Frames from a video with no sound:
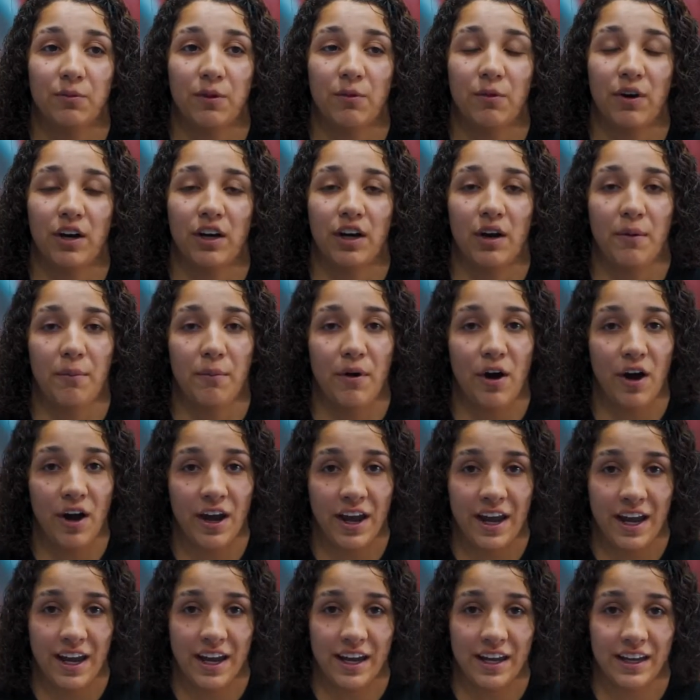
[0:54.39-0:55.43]
We work on ball
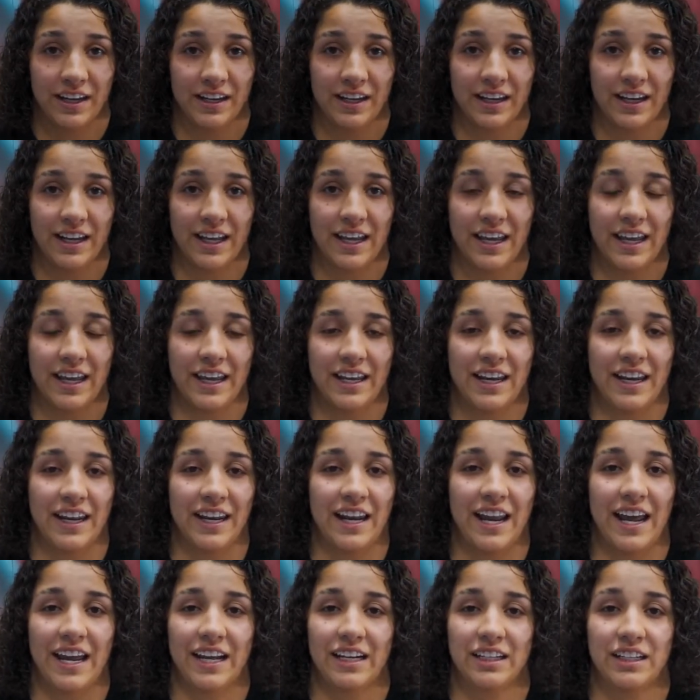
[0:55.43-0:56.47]
handling and
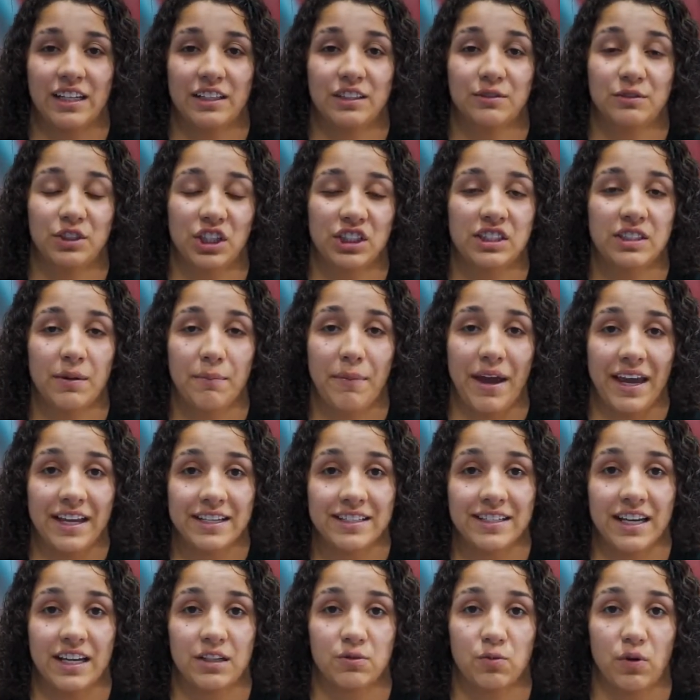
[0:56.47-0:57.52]
like just the
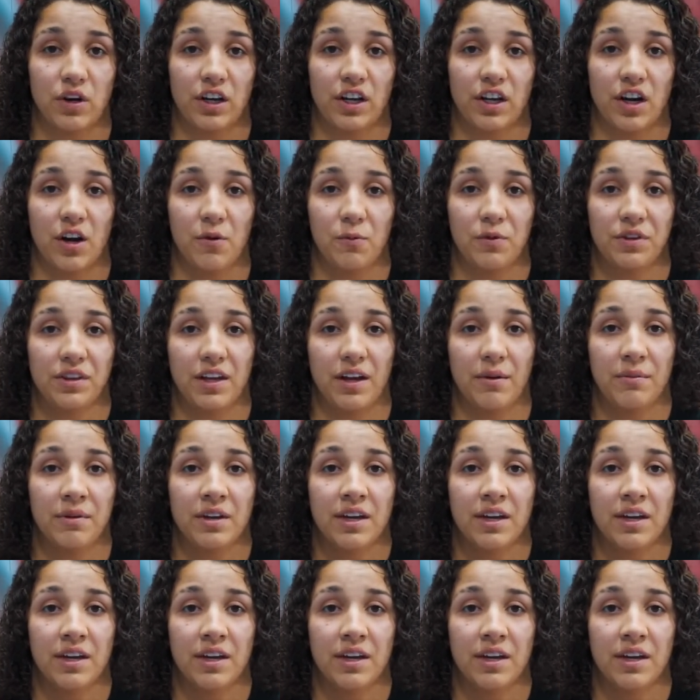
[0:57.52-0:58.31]
basics, working on with them.